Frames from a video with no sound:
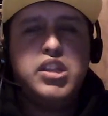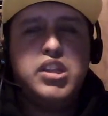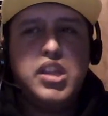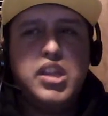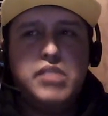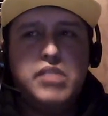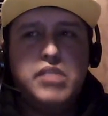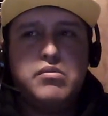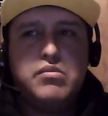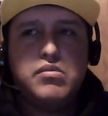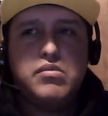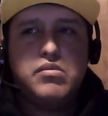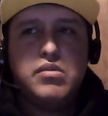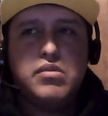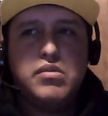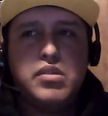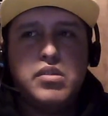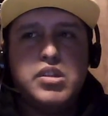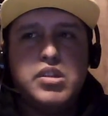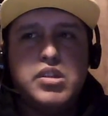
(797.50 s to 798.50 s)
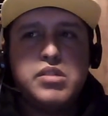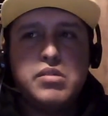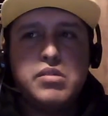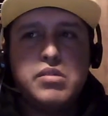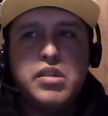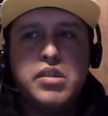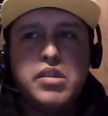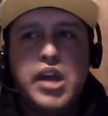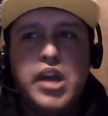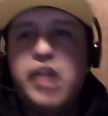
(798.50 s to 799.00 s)
the
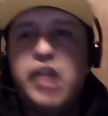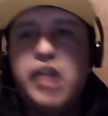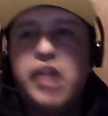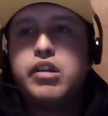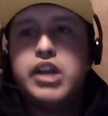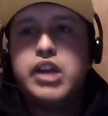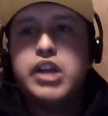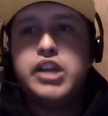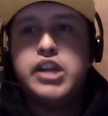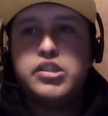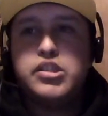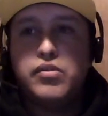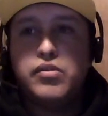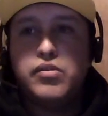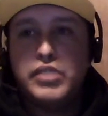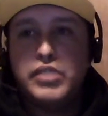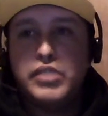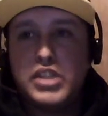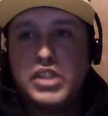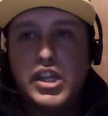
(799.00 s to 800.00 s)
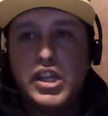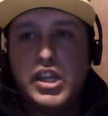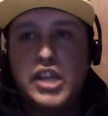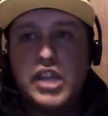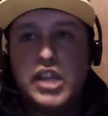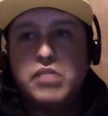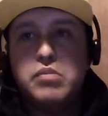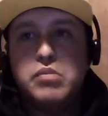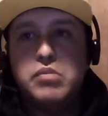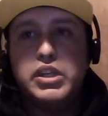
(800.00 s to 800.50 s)
Hurricanes obviously
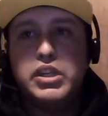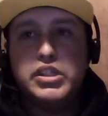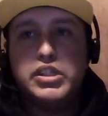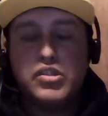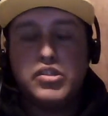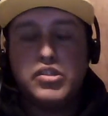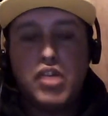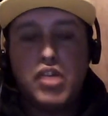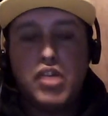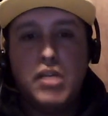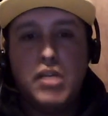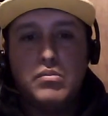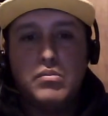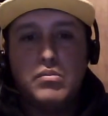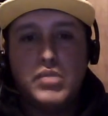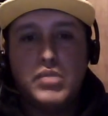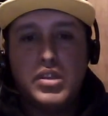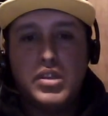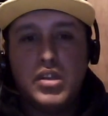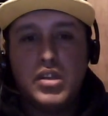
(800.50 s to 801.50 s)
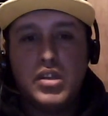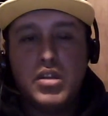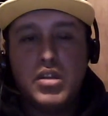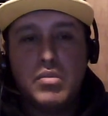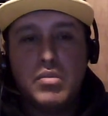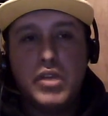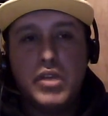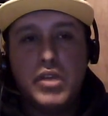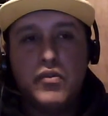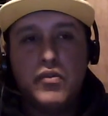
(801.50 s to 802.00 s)
had the bigger scrum
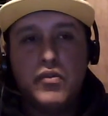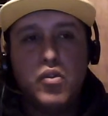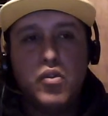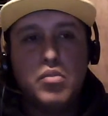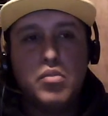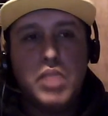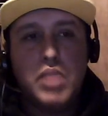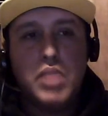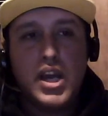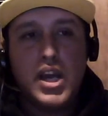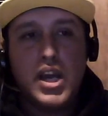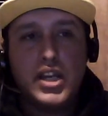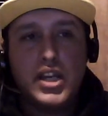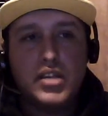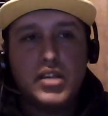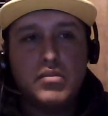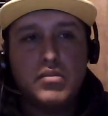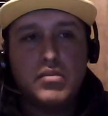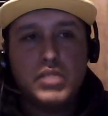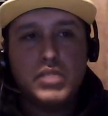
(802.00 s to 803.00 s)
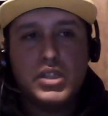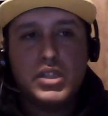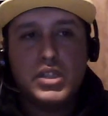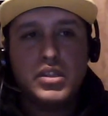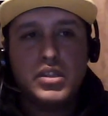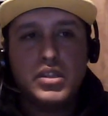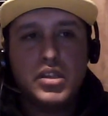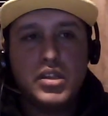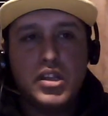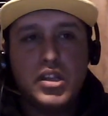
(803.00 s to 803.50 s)
and the bigger forward pack. I
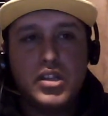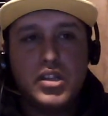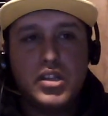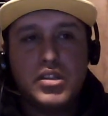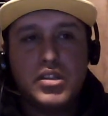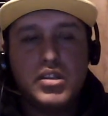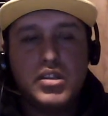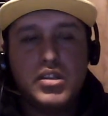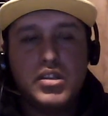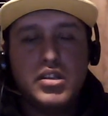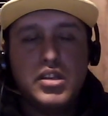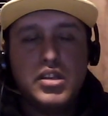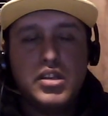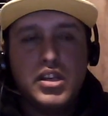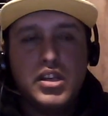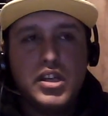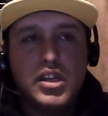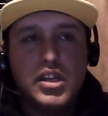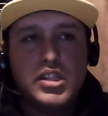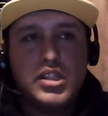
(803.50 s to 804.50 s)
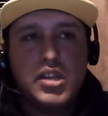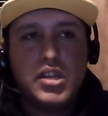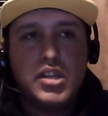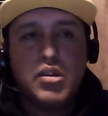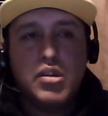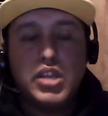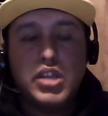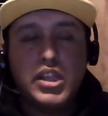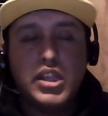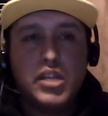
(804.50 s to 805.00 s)
mean,
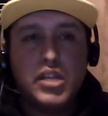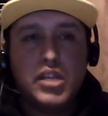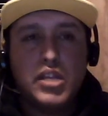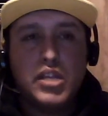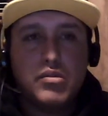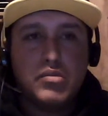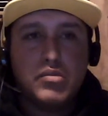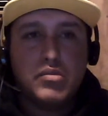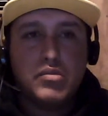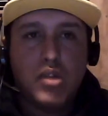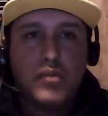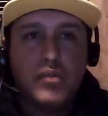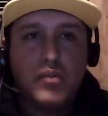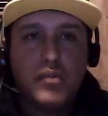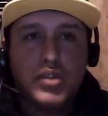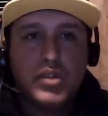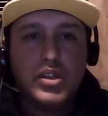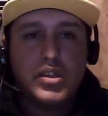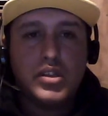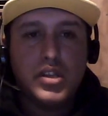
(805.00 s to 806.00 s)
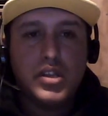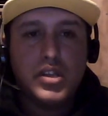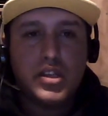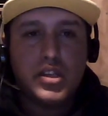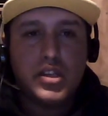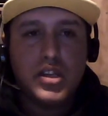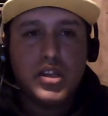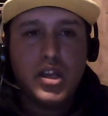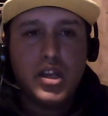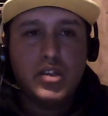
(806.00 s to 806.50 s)
so I think they were confident
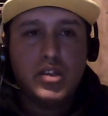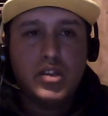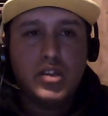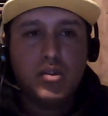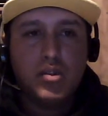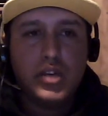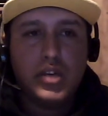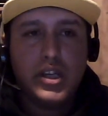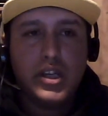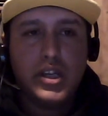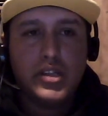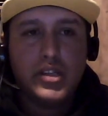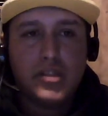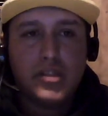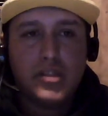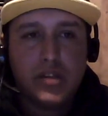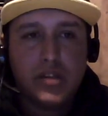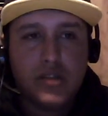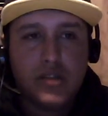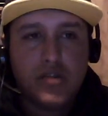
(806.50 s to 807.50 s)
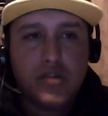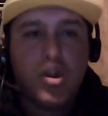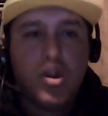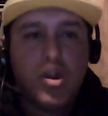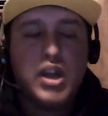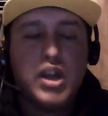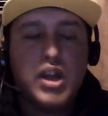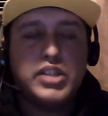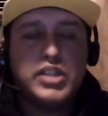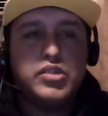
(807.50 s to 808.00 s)
at looking at
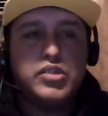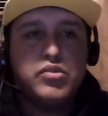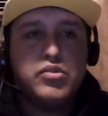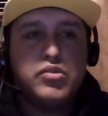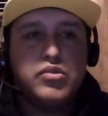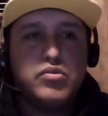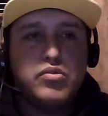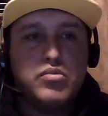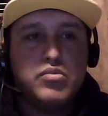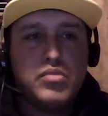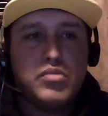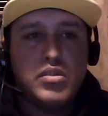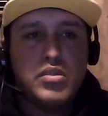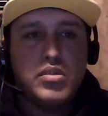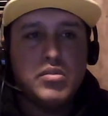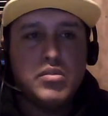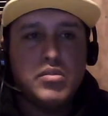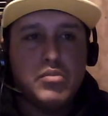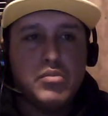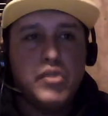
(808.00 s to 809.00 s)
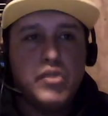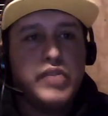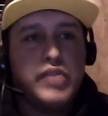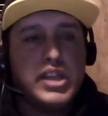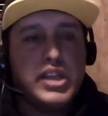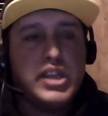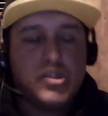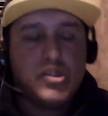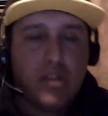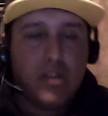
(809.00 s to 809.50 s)
trying to move
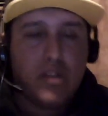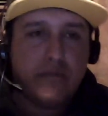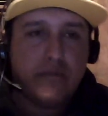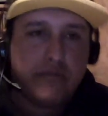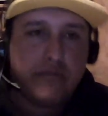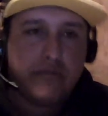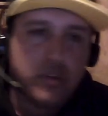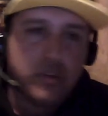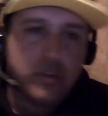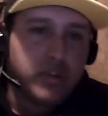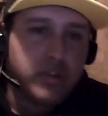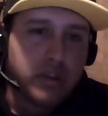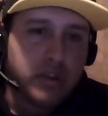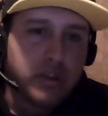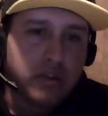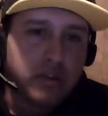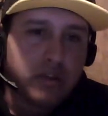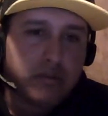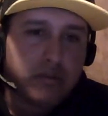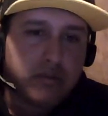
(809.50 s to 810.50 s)
that scrum further